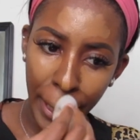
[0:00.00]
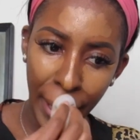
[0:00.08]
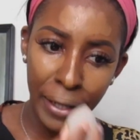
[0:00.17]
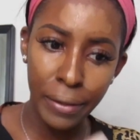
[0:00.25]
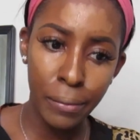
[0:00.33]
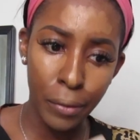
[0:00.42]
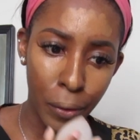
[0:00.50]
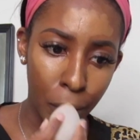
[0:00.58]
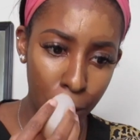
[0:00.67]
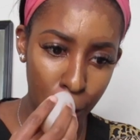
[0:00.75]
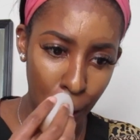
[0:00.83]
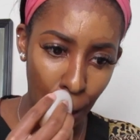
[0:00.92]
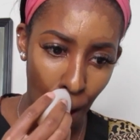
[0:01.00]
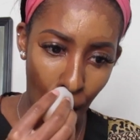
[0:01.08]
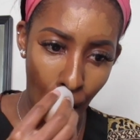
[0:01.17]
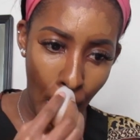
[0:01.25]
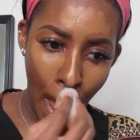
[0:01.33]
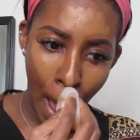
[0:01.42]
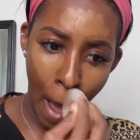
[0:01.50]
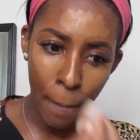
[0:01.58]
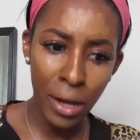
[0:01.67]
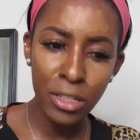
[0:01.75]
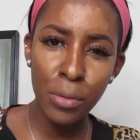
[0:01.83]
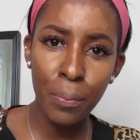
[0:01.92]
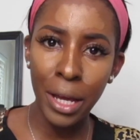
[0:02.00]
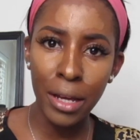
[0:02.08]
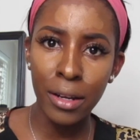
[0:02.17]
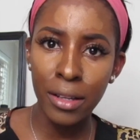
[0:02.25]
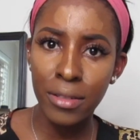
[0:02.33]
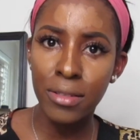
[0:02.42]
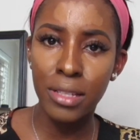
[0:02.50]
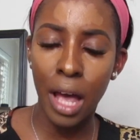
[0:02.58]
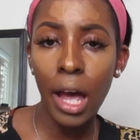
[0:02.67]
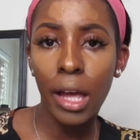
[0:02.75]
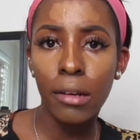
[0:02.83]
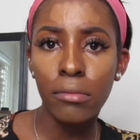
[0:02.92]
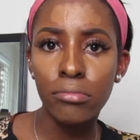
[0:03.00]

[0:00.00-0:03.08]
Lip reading: get some coleslaw. How about you pick another side?